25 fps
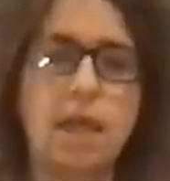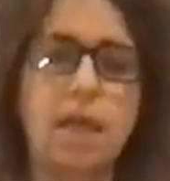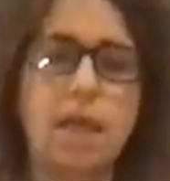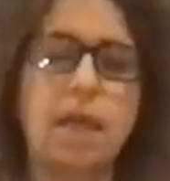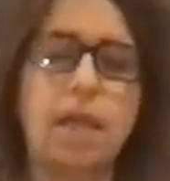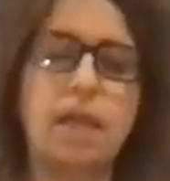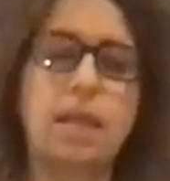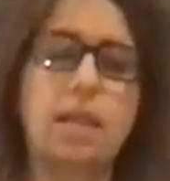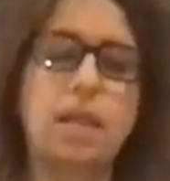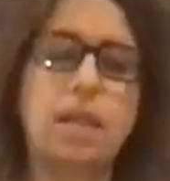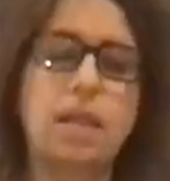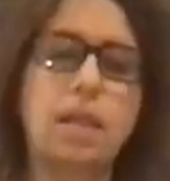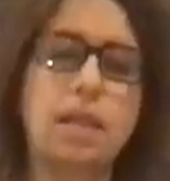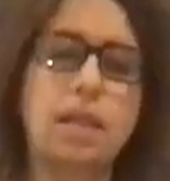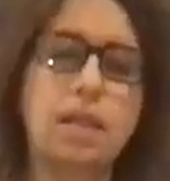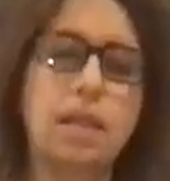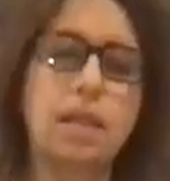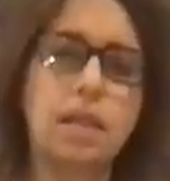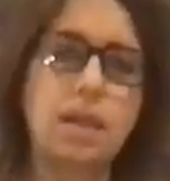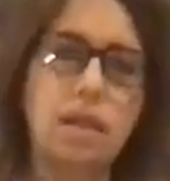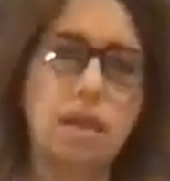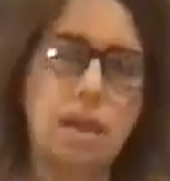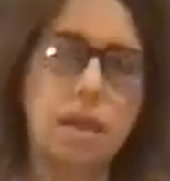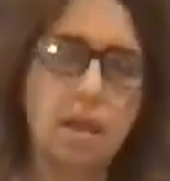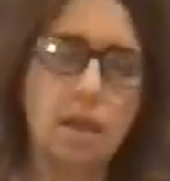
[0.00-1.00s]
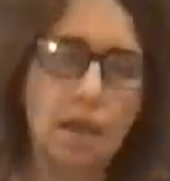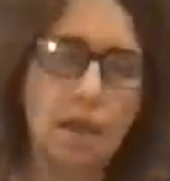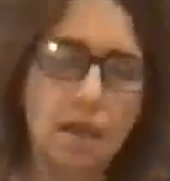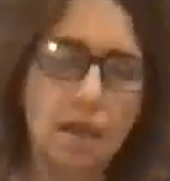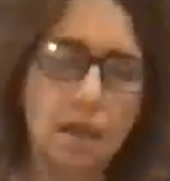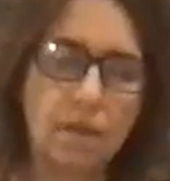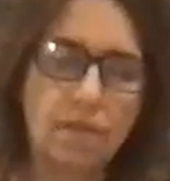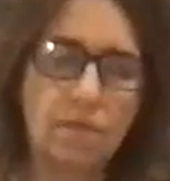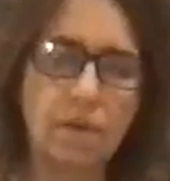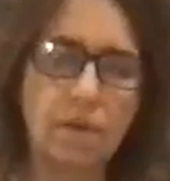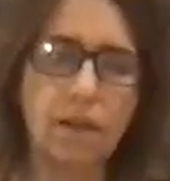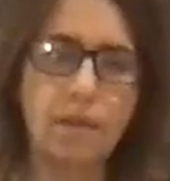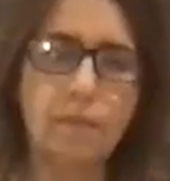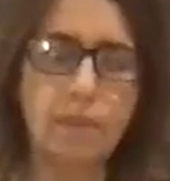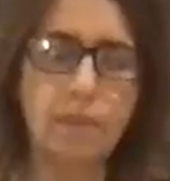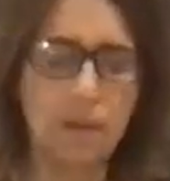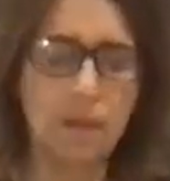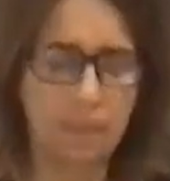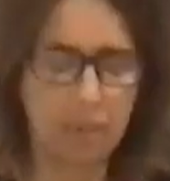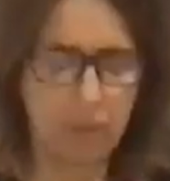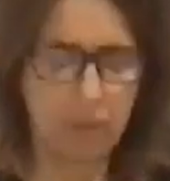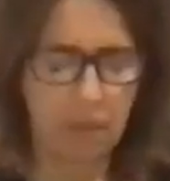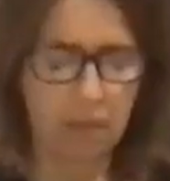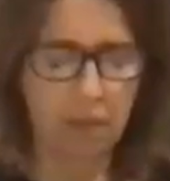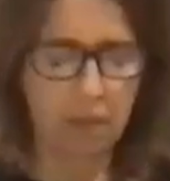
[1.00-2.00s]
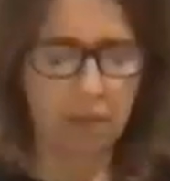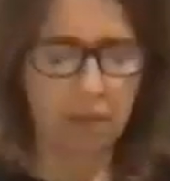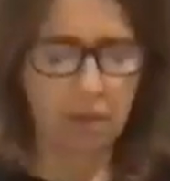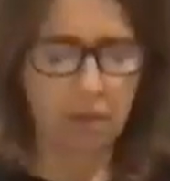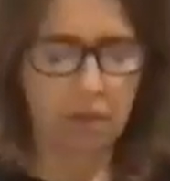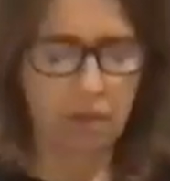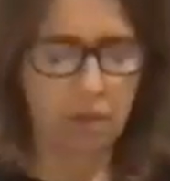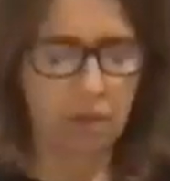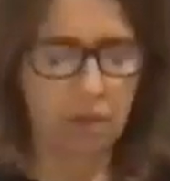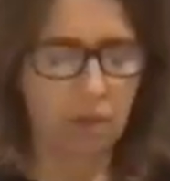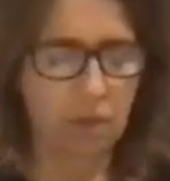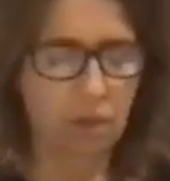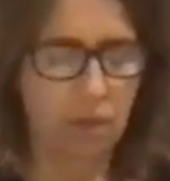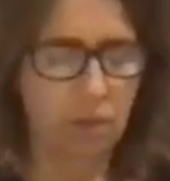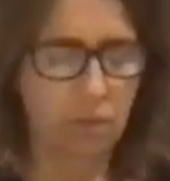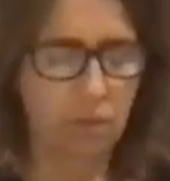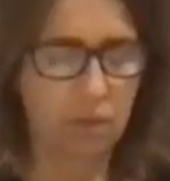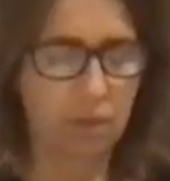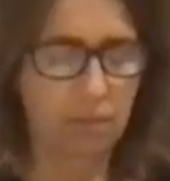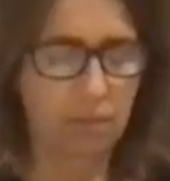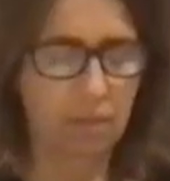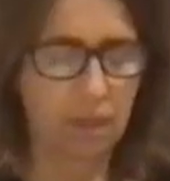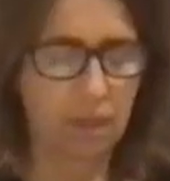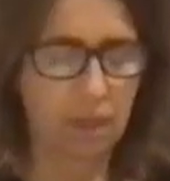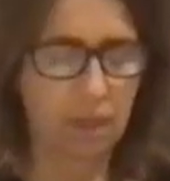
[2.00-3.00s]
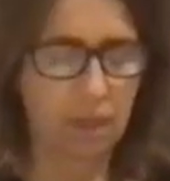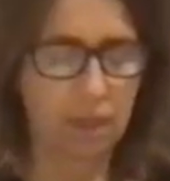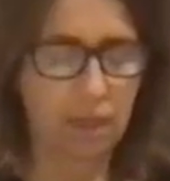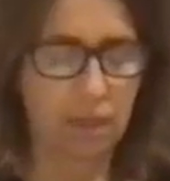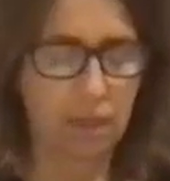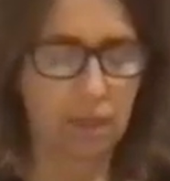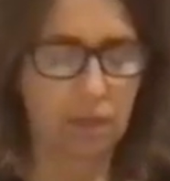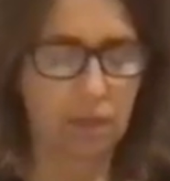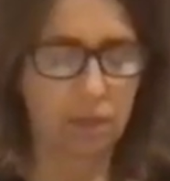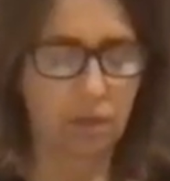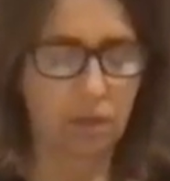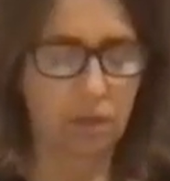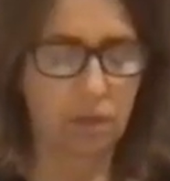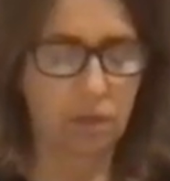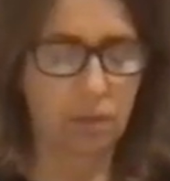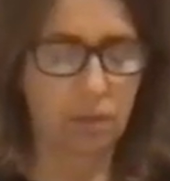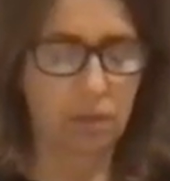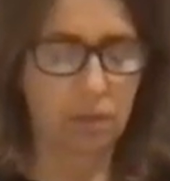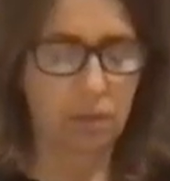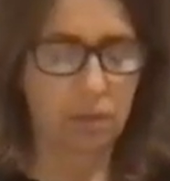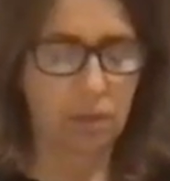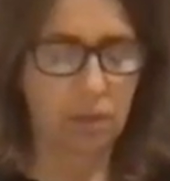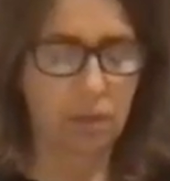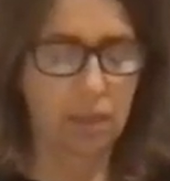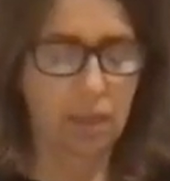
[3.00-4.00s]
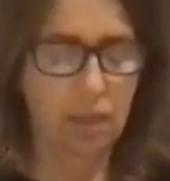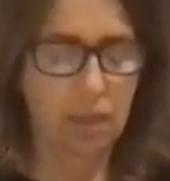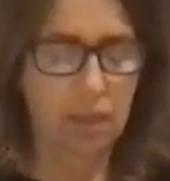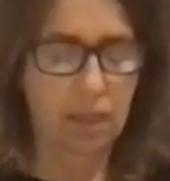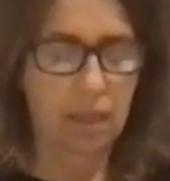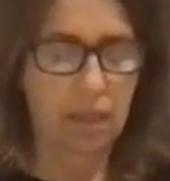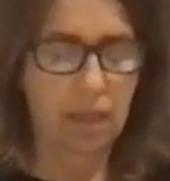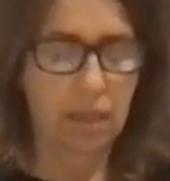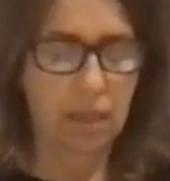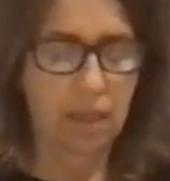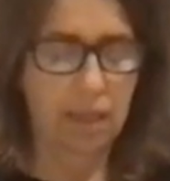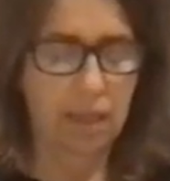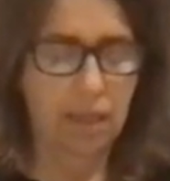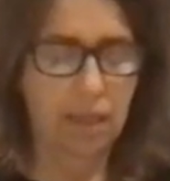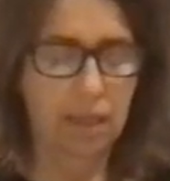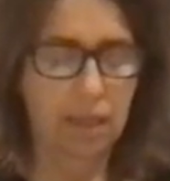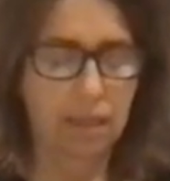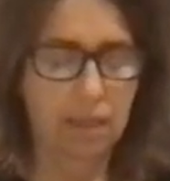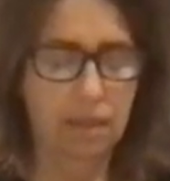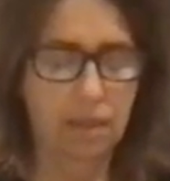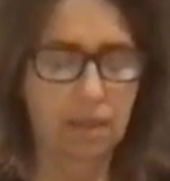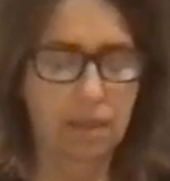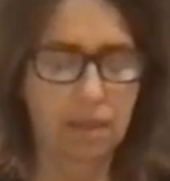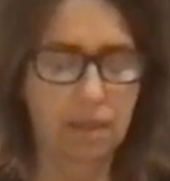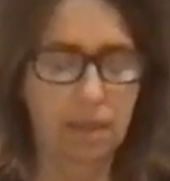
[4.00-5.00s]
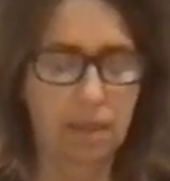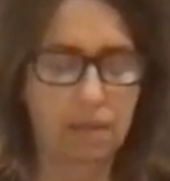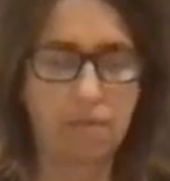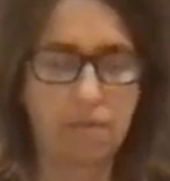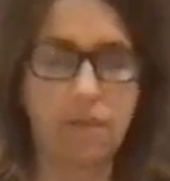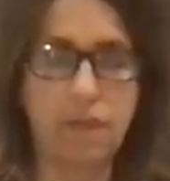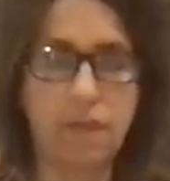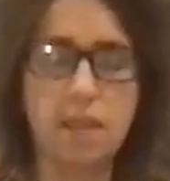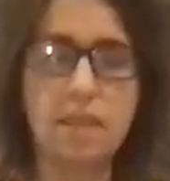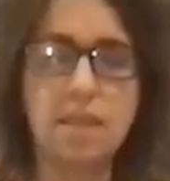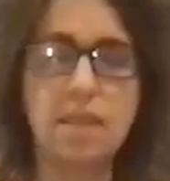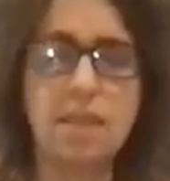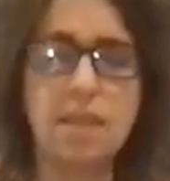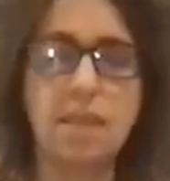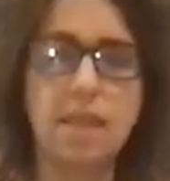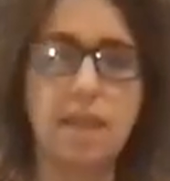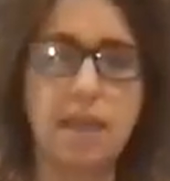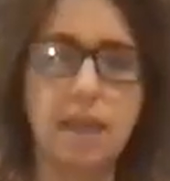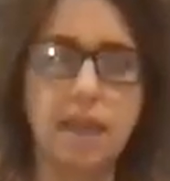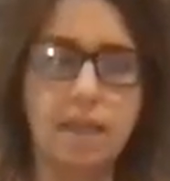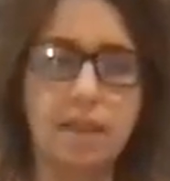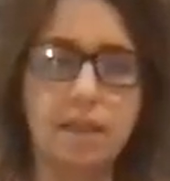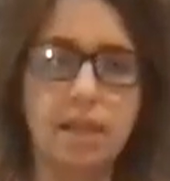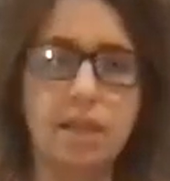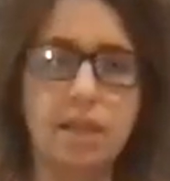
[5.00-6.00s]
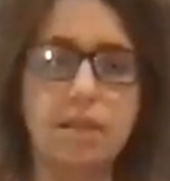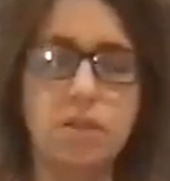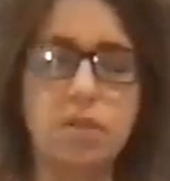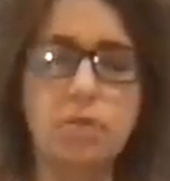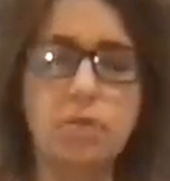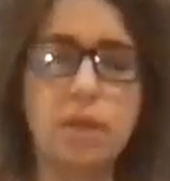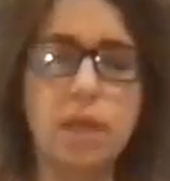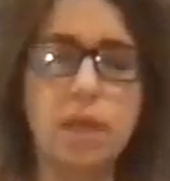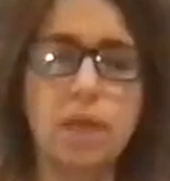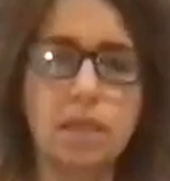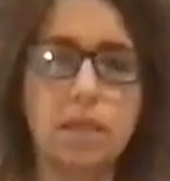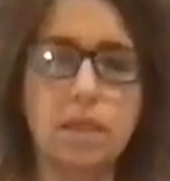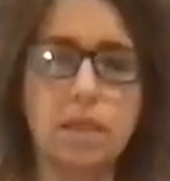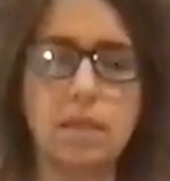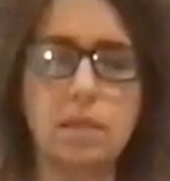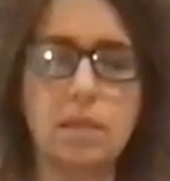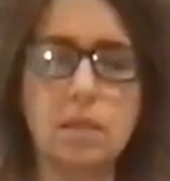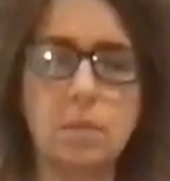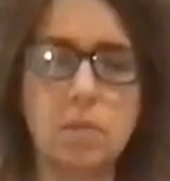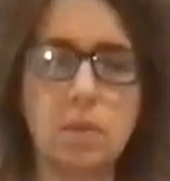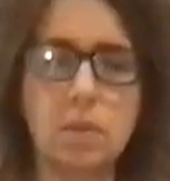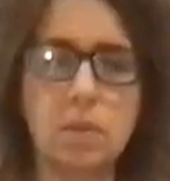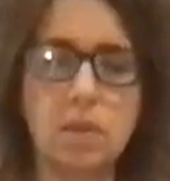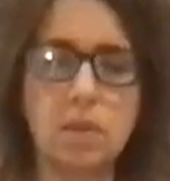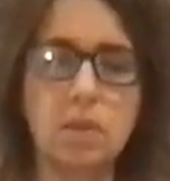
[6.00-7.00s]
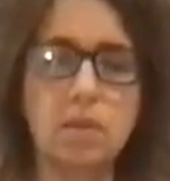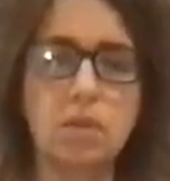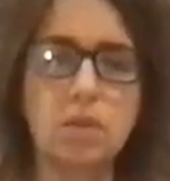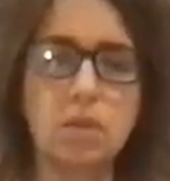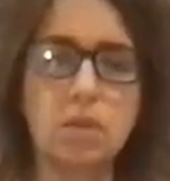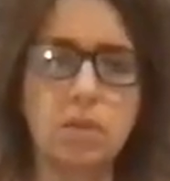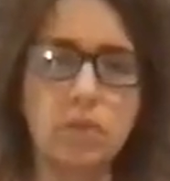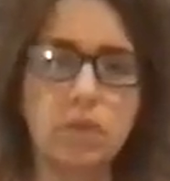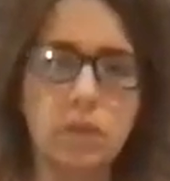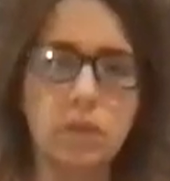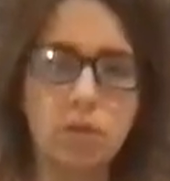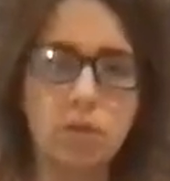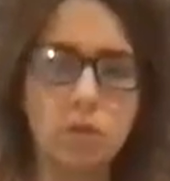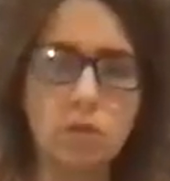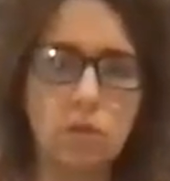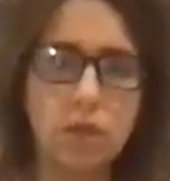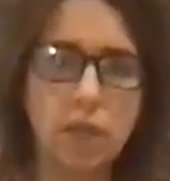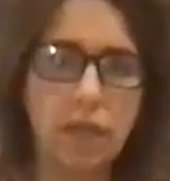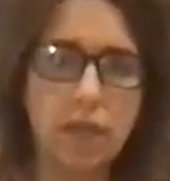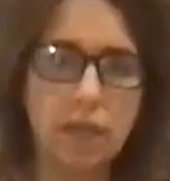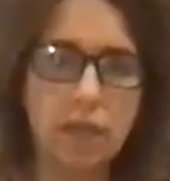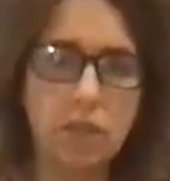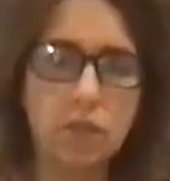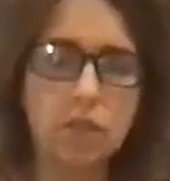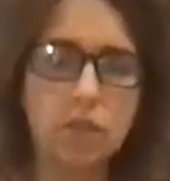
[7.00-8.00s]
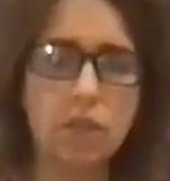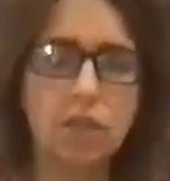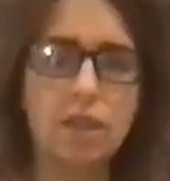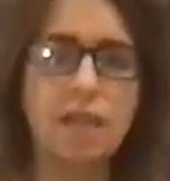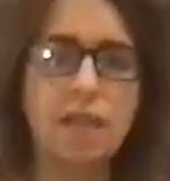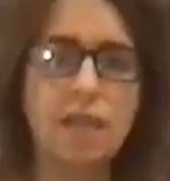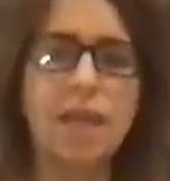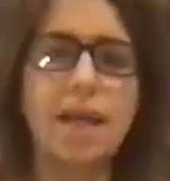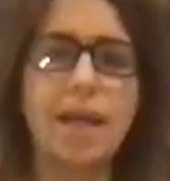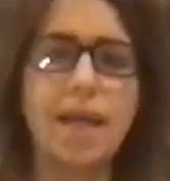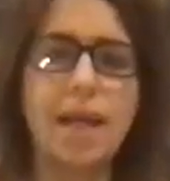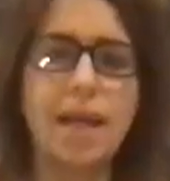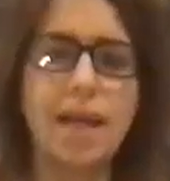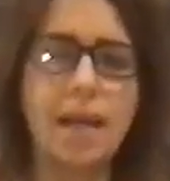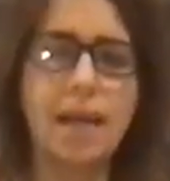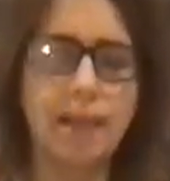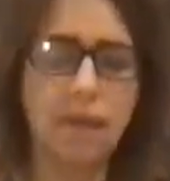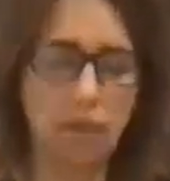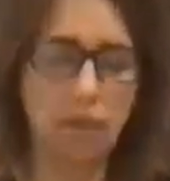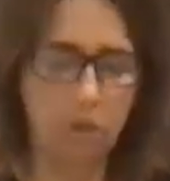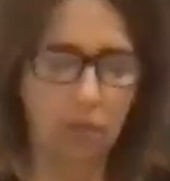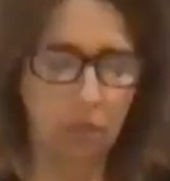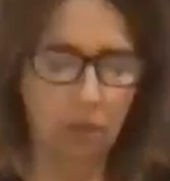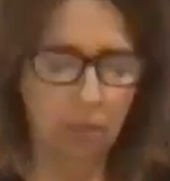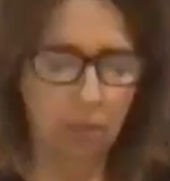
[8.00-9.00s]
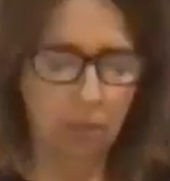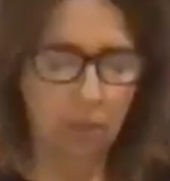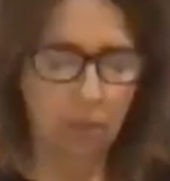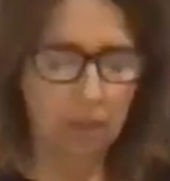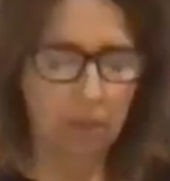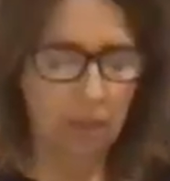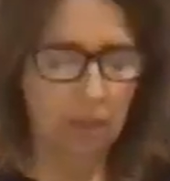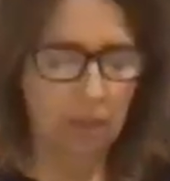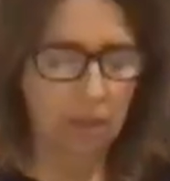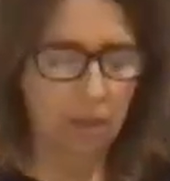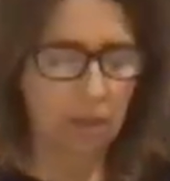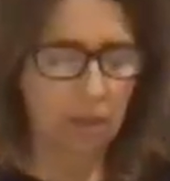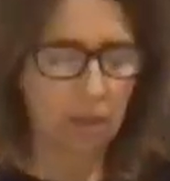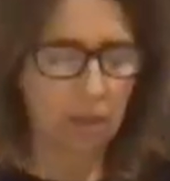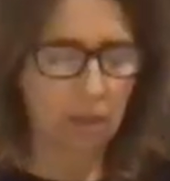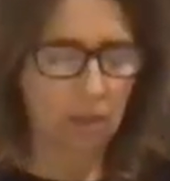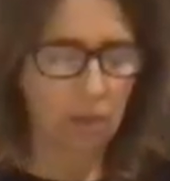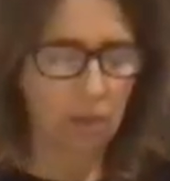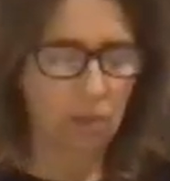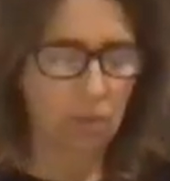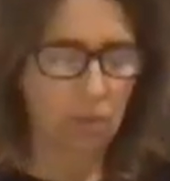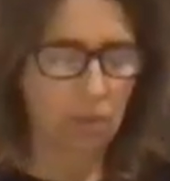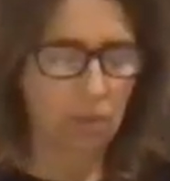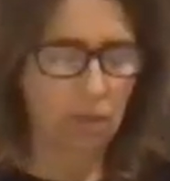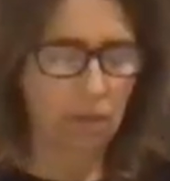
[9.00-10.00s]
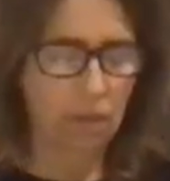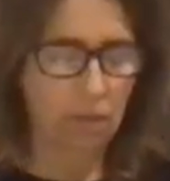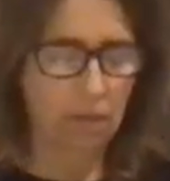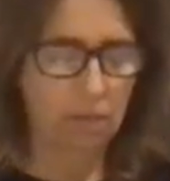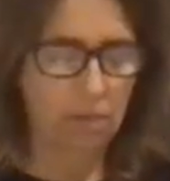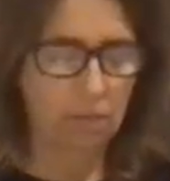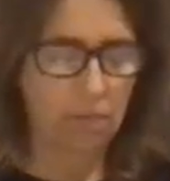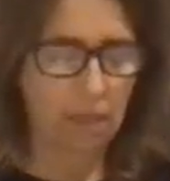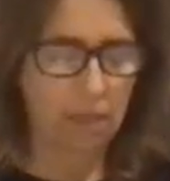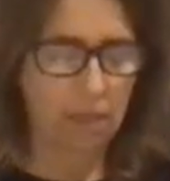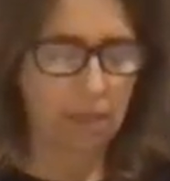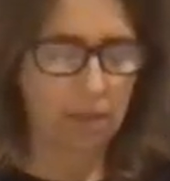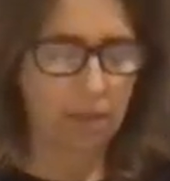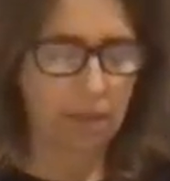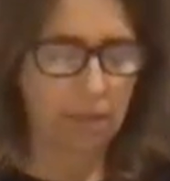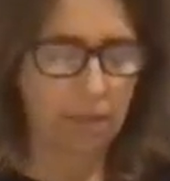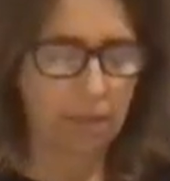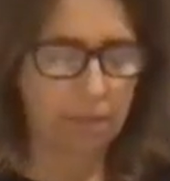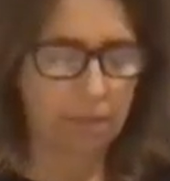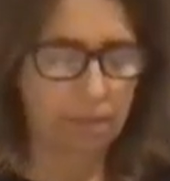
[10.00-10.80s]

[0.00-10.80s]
And then I invite my mind to open, my heart to open, and investigate the direct experience of contraction and opening with metta.